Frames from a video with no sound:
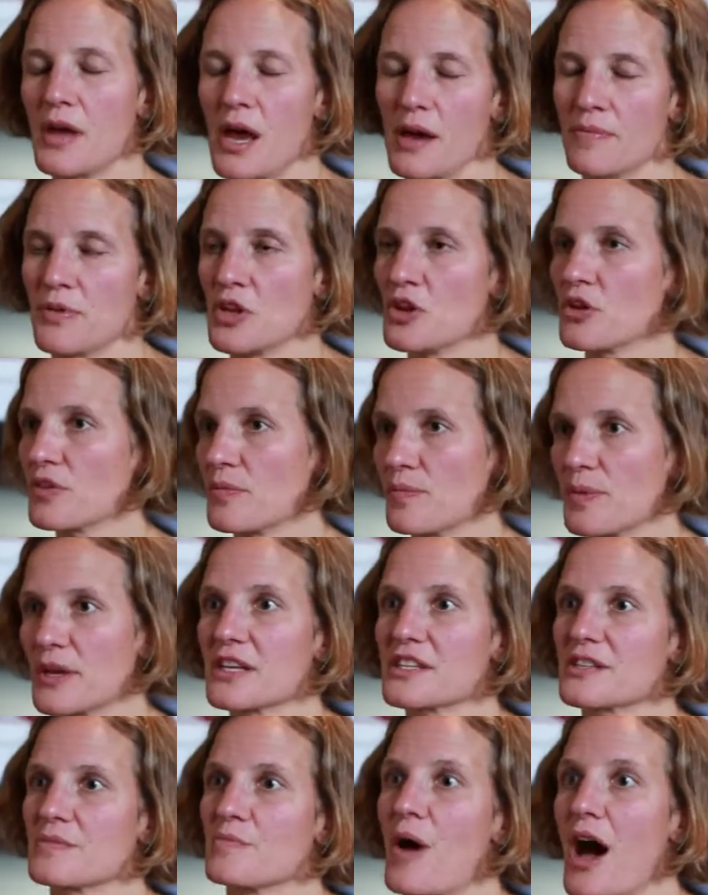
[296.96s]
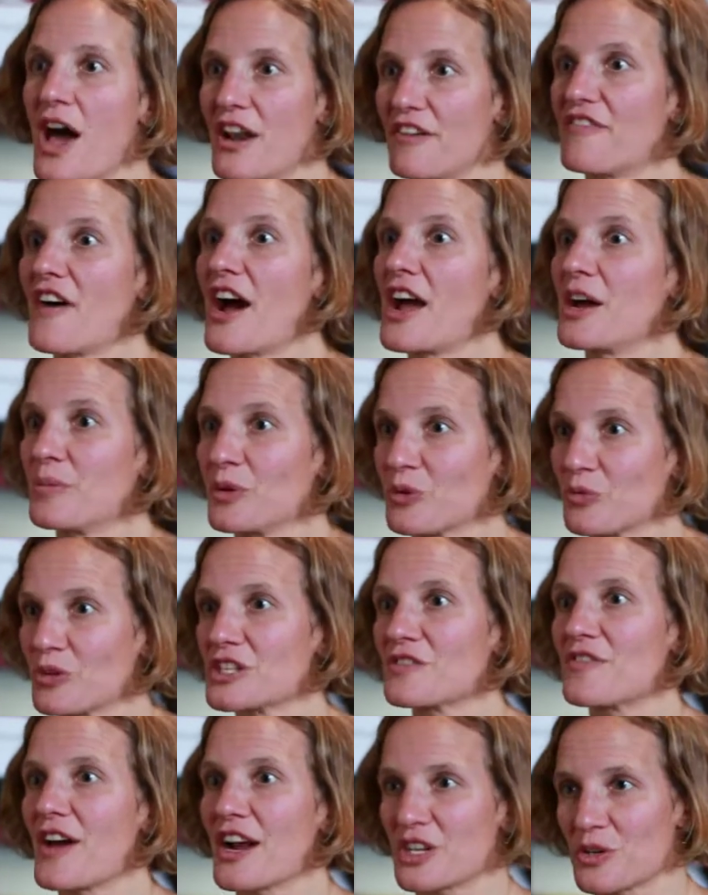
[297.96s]
the biggest modifiable
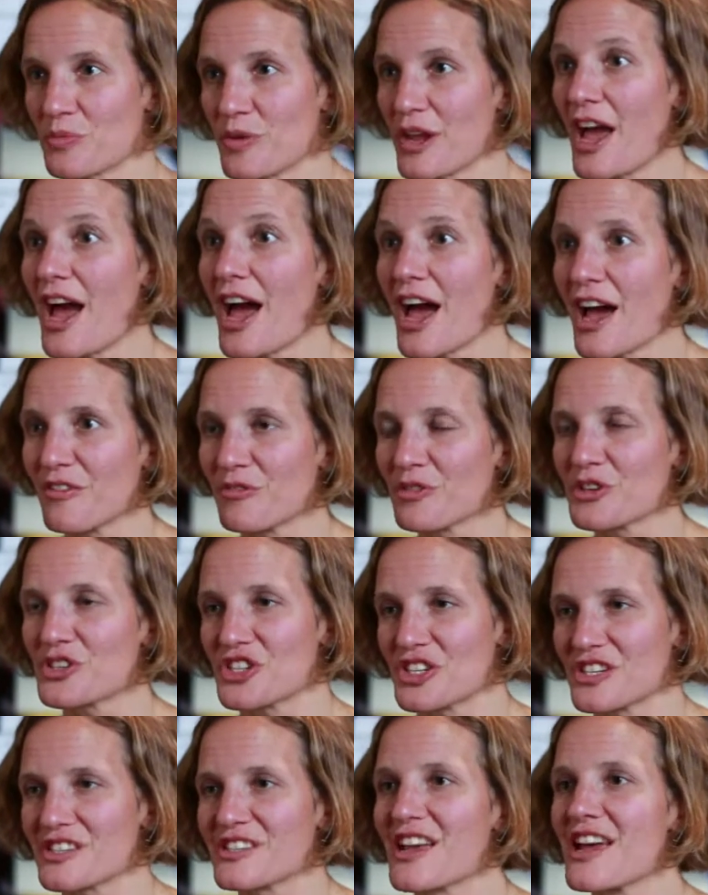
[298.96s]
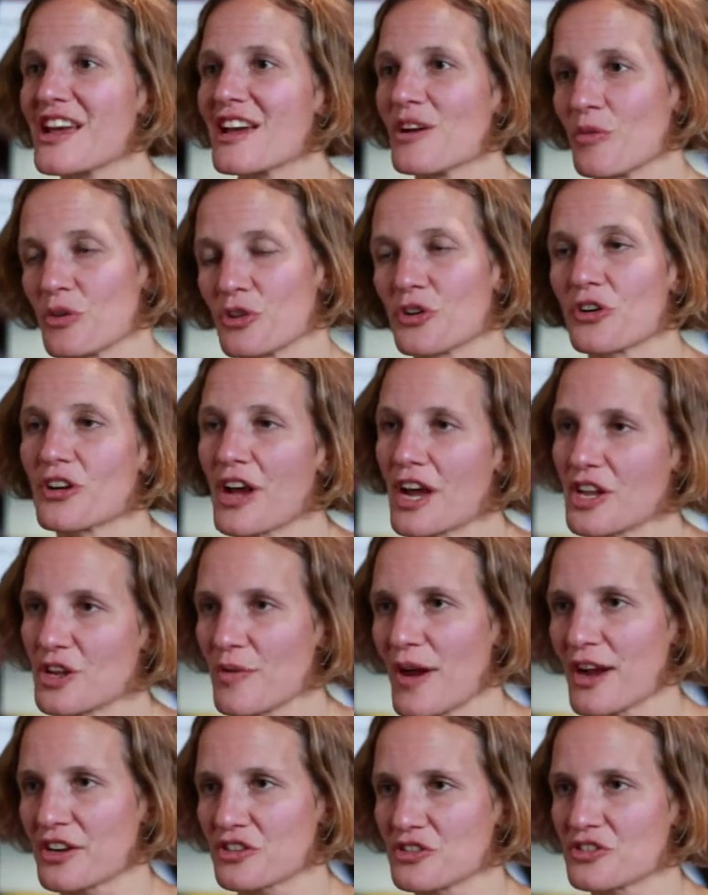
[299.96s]
risk factor we have, which is whether or not
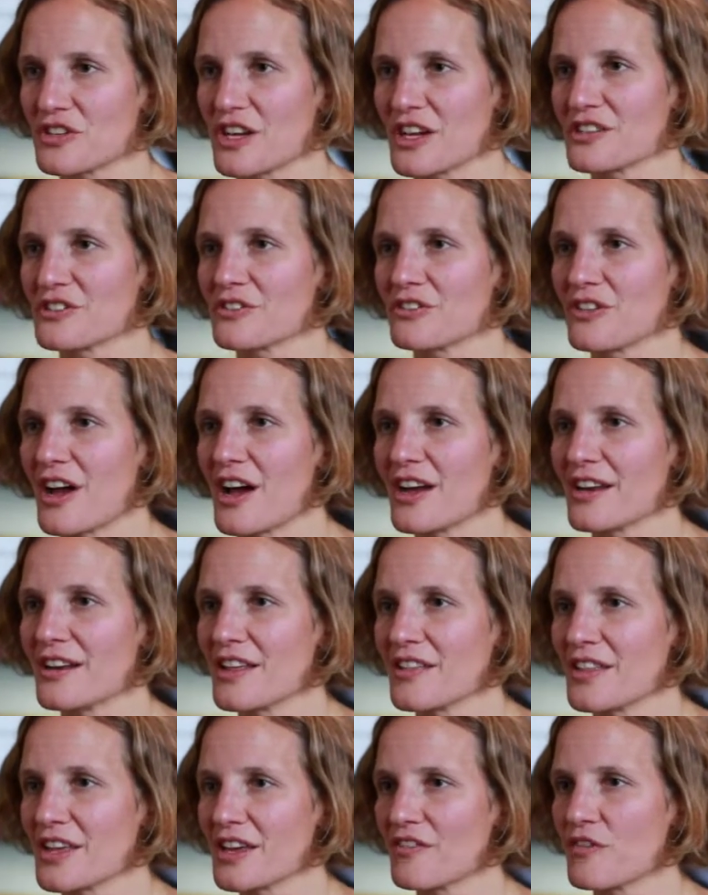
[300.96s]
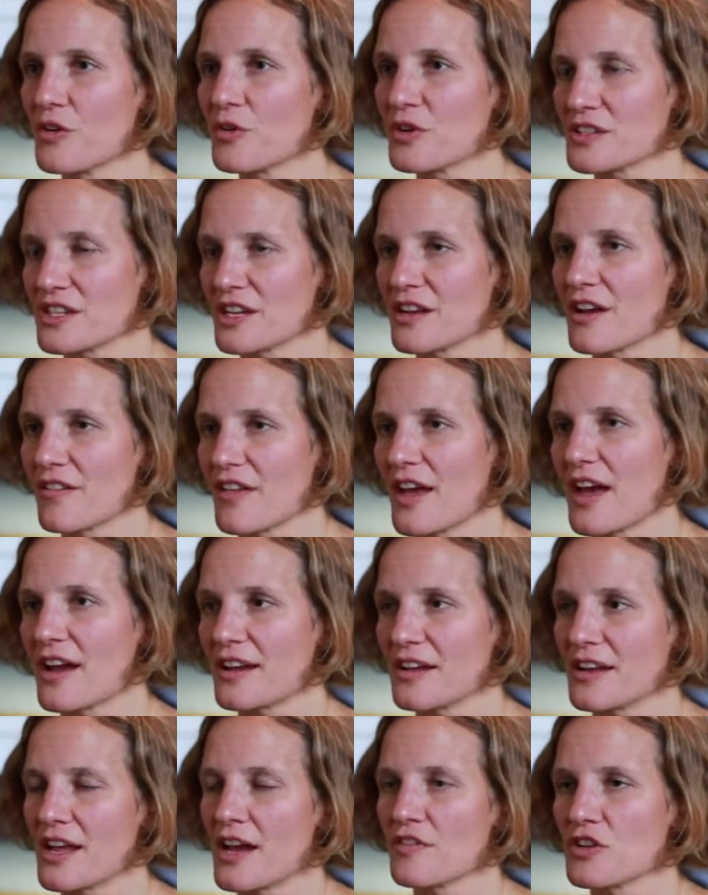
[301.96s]
you exercise or not. And I think focusing on that
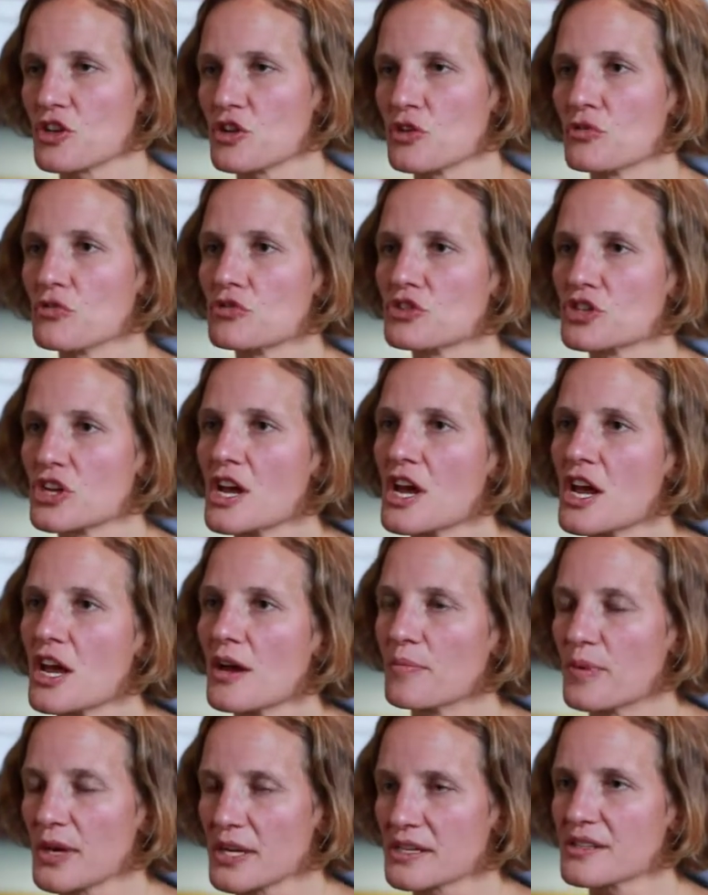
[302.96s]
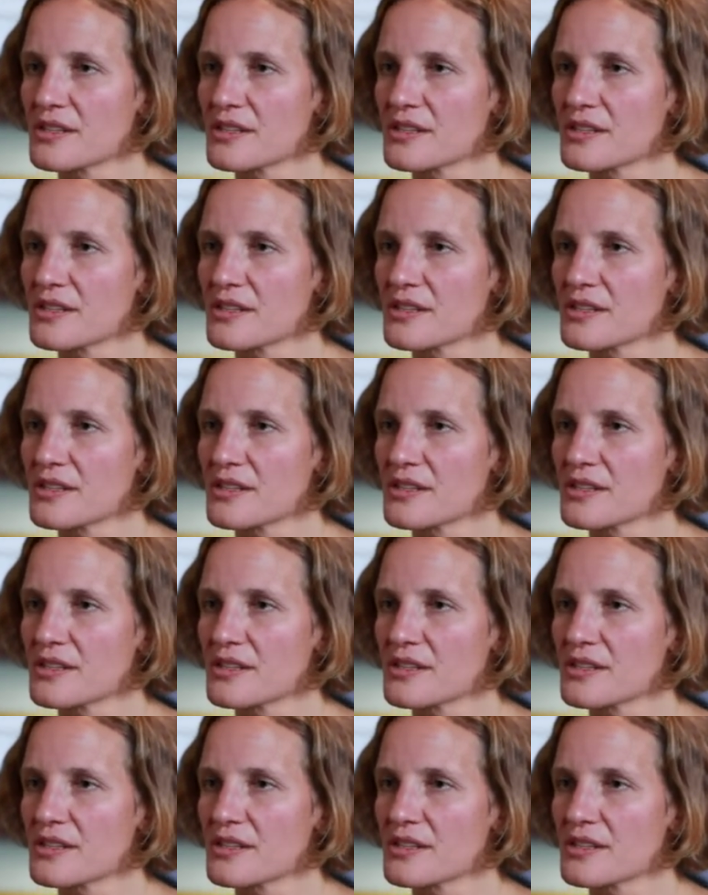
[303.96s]
can have a big